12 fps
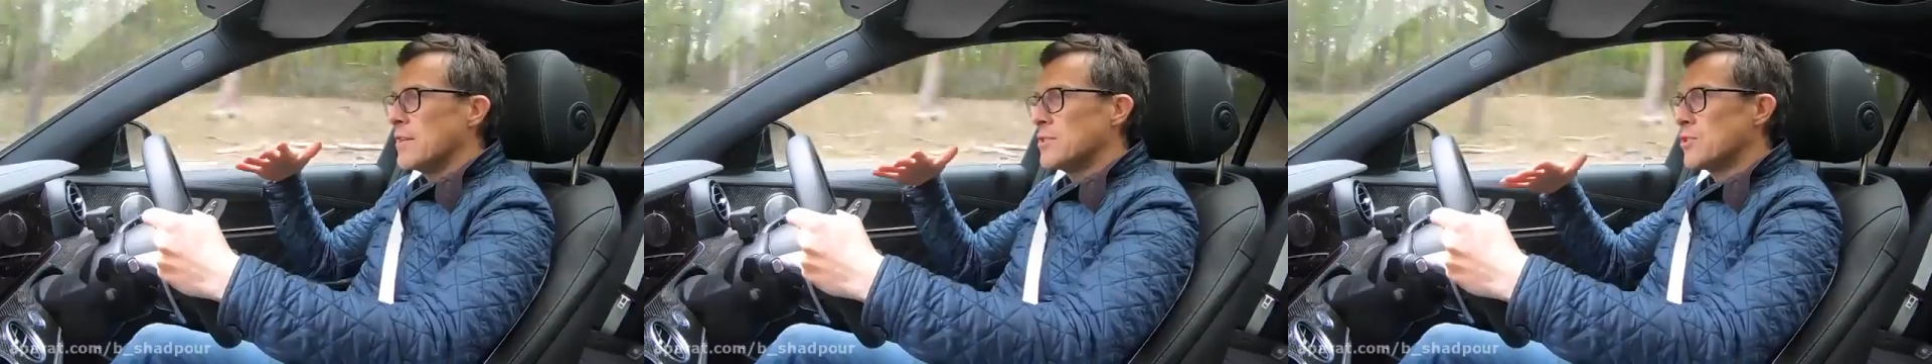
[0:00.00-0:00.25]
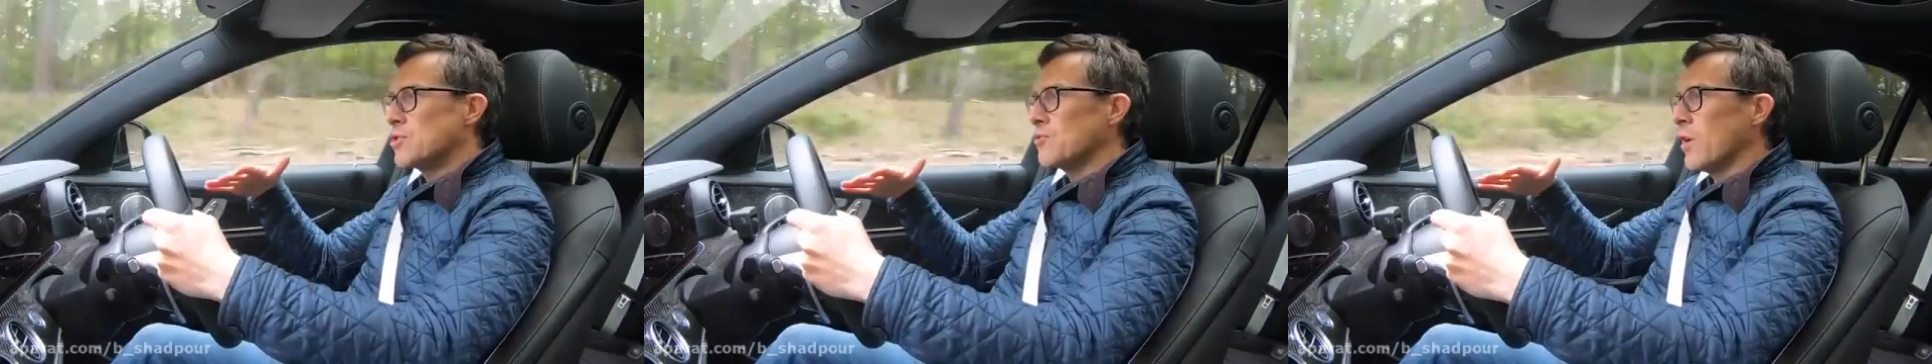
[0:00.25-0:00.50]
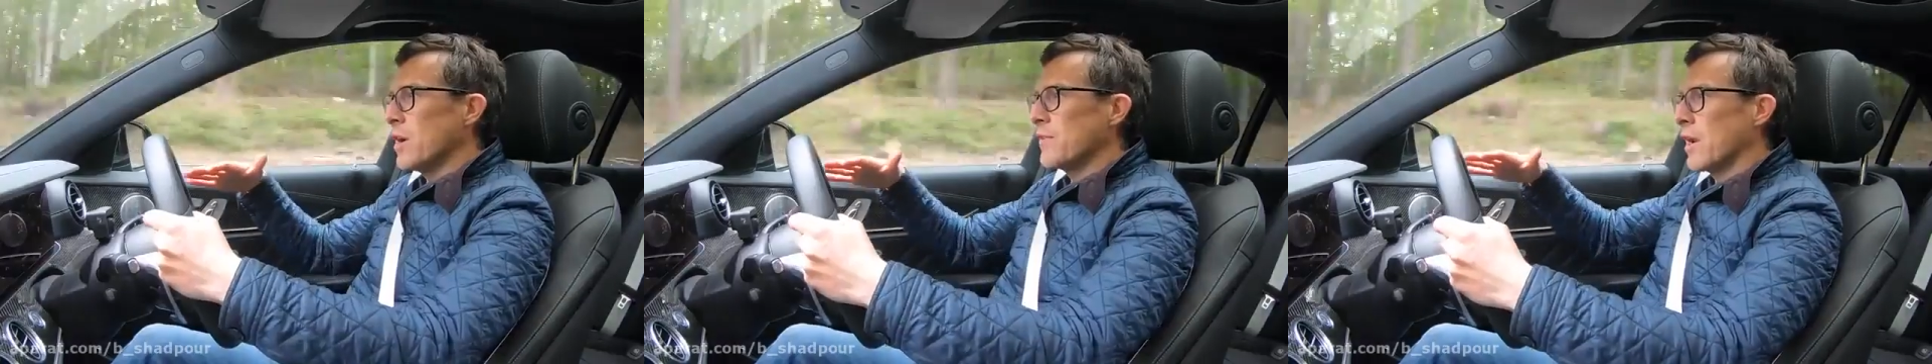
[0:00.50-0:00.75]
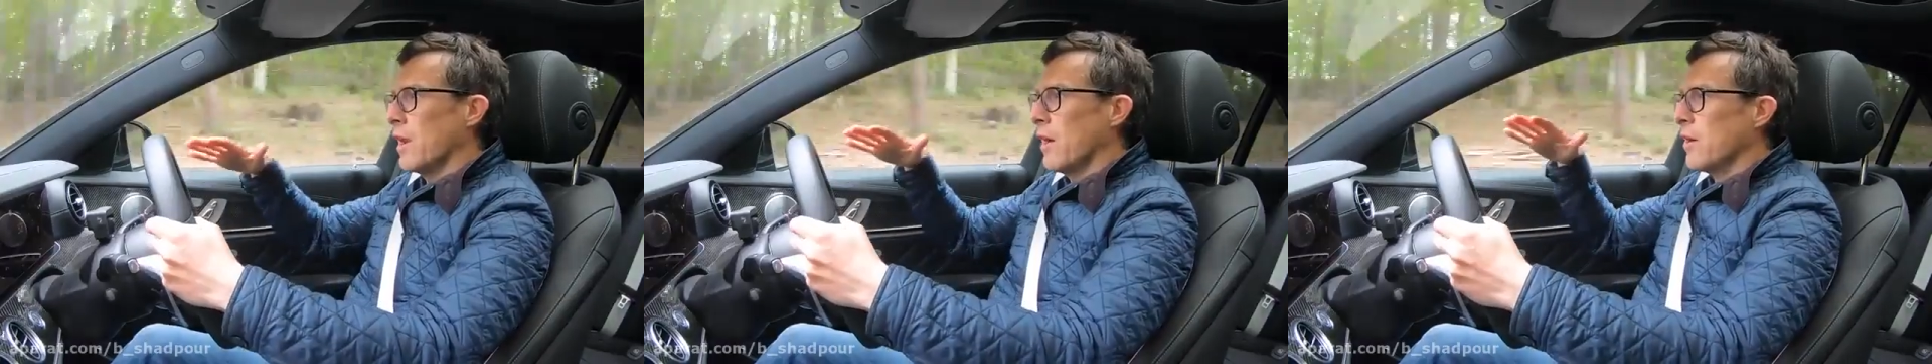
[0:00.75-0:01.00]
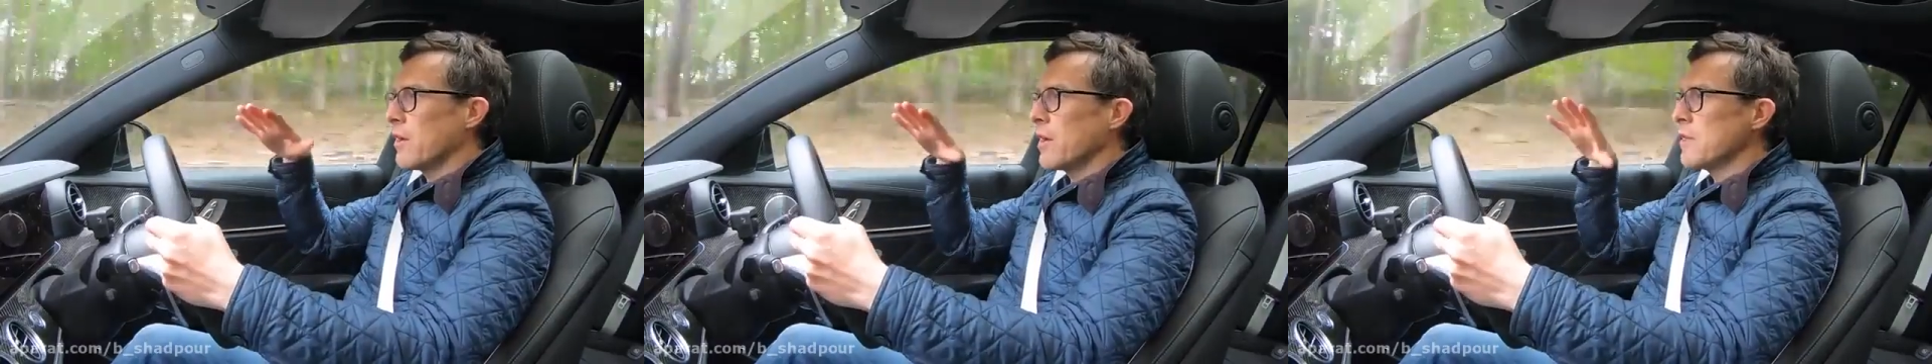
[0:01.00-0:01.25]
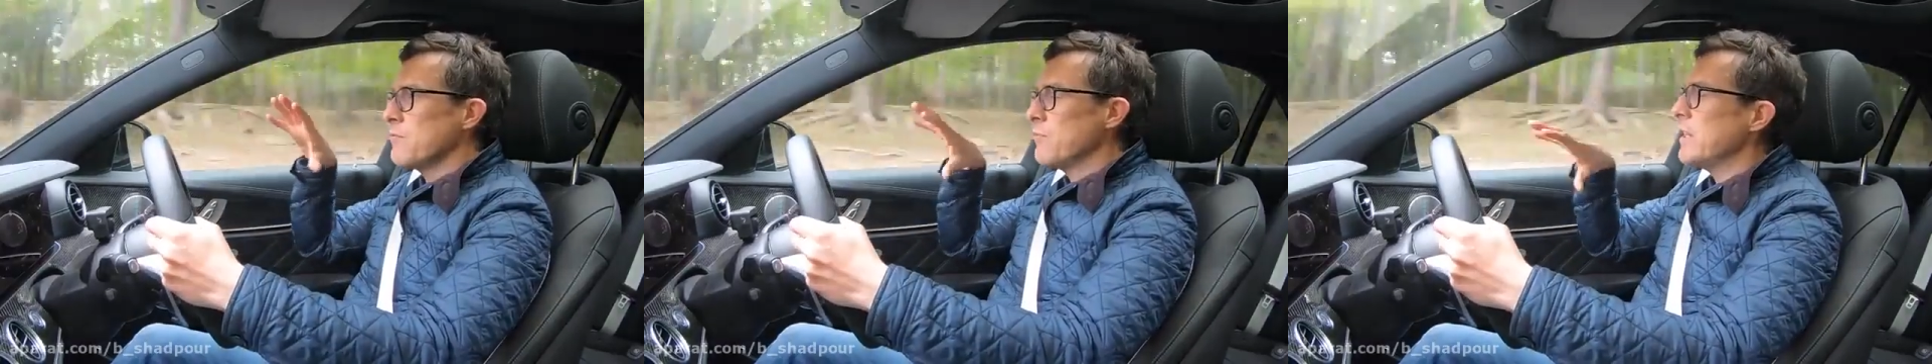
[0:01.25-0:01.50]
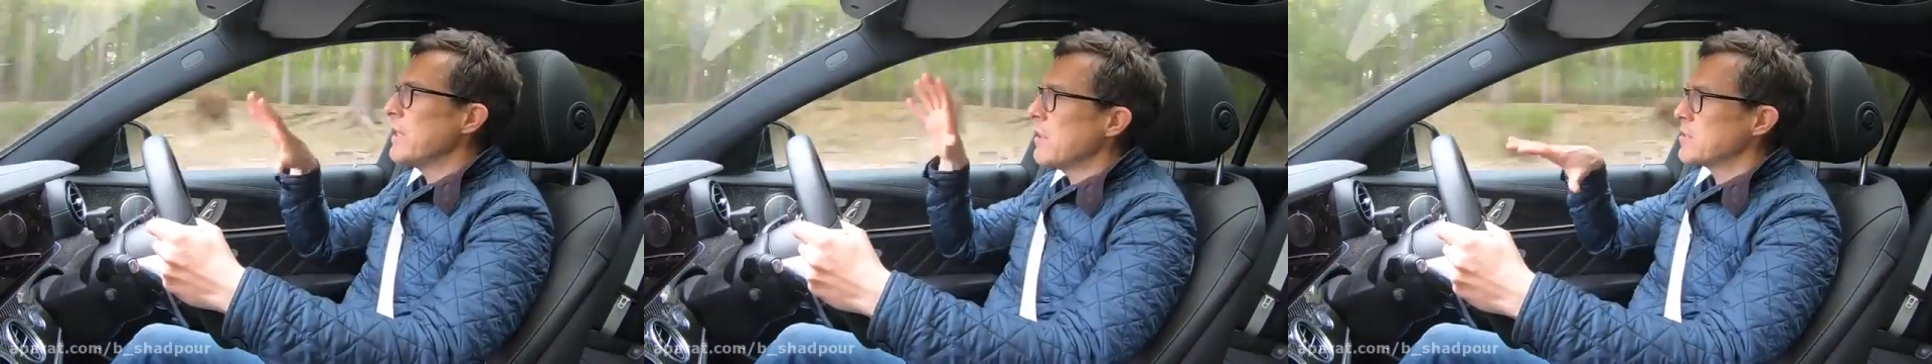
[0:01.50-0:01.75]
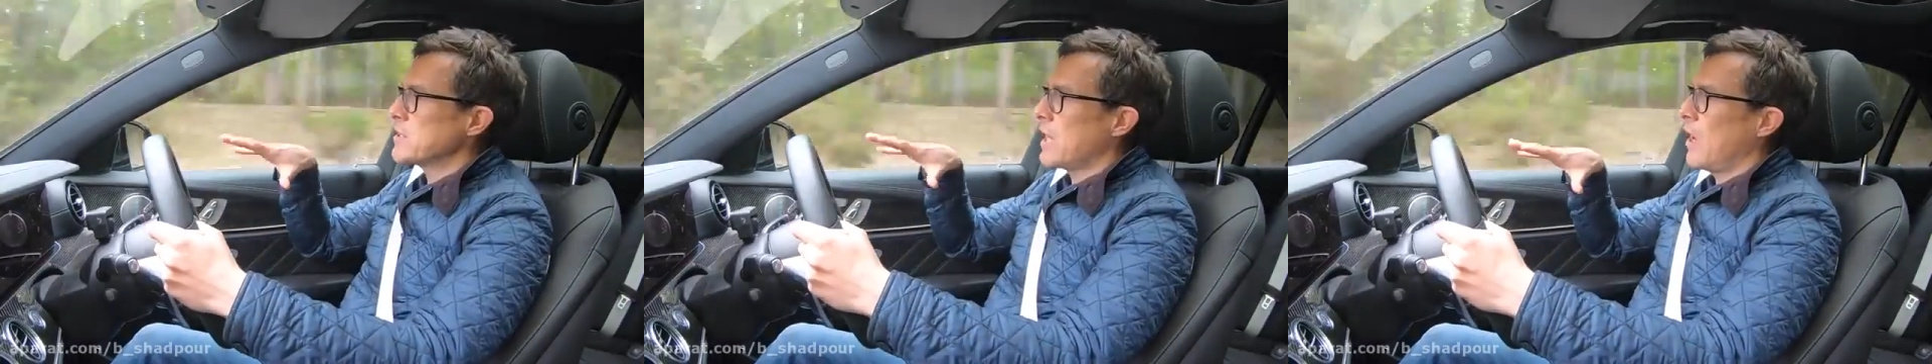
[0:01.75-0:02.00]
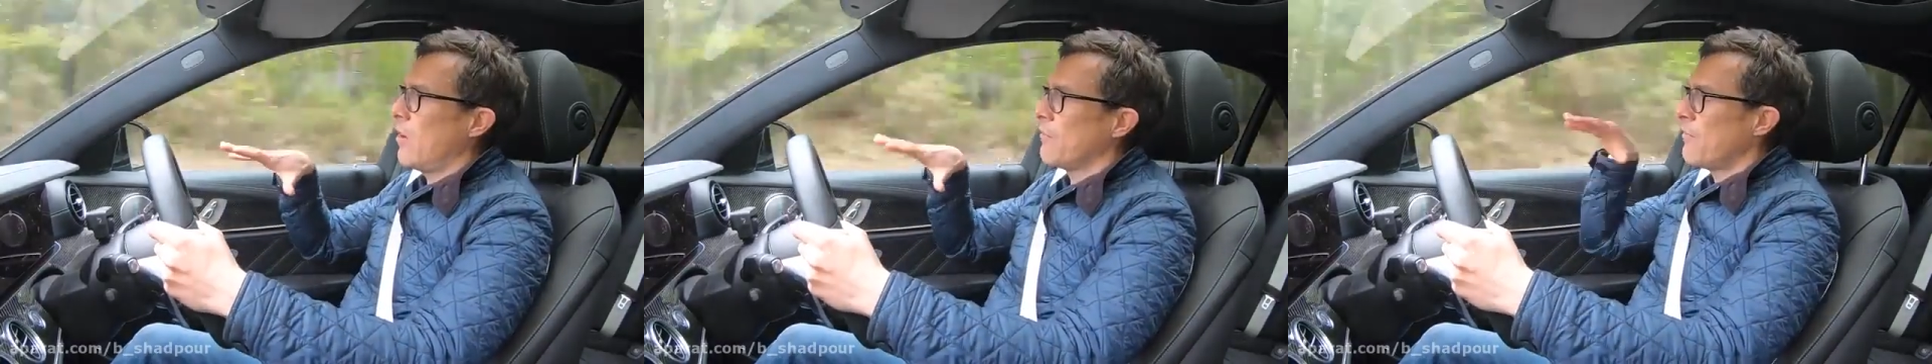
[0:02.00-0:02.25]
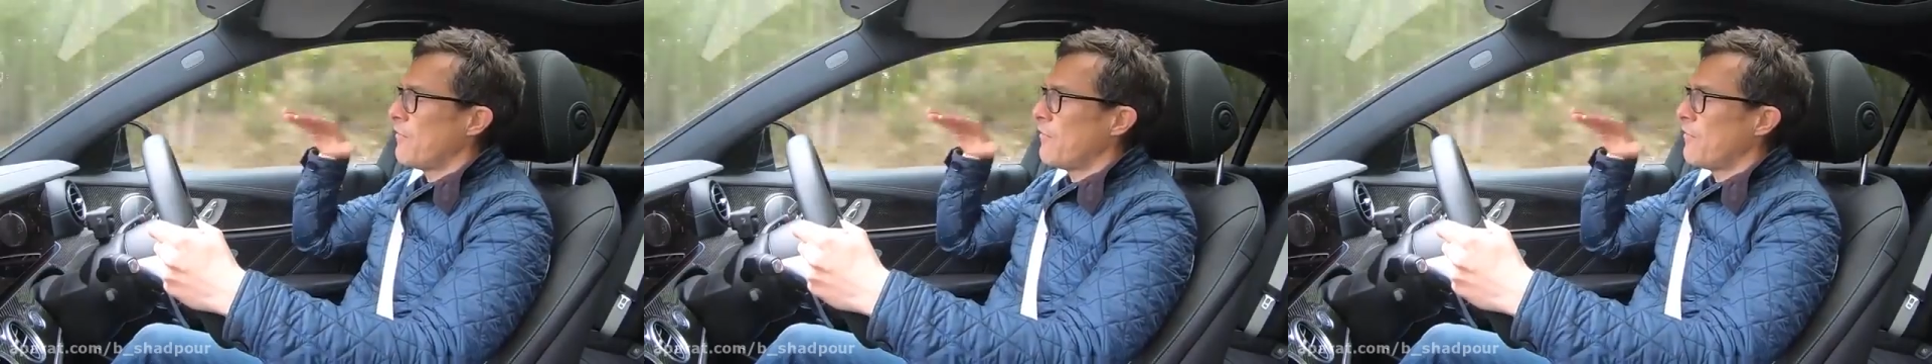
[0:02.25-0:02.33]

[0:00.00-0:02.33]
as you're driving along, and you really notice that on